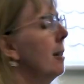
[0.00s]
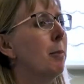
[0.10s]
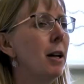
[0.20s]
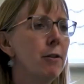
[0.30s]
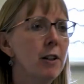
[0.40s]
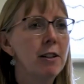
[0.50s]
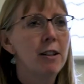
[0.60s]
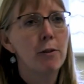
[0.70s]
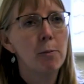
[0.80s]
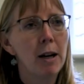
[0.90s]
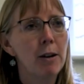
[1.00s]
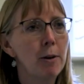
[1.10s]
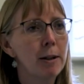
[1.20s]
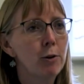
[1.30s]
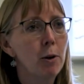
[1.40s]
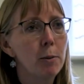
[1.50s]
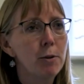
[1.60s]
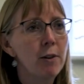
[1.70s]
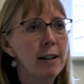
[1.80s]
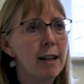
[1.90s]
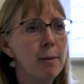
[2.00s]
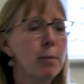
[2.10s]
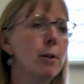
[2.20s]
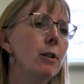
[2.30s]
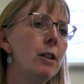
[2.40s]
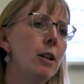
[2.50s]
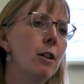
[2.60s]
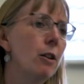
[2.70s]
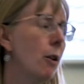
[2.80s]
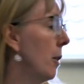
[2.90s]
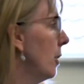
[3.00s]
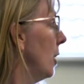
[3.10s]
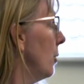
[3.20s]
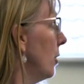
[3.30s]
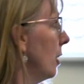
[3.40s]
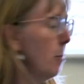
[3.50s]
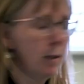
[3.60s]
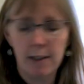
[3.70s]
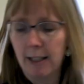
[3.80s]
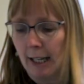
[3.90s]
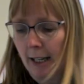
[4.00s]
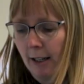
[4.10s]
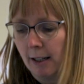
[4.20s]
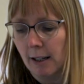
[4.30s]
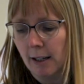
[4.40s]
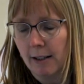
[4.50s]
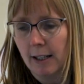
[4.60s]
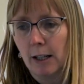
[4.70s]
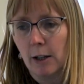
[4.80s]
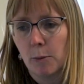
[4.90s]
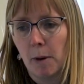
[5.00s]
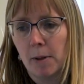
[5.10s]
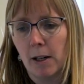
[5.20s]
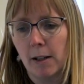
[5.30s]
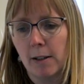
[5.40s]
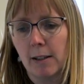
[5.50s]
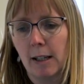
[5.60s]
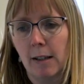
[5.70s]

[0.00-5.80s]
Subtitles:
biodiversity from biograss crops, for example, you can go on the YouTube and see those webinars.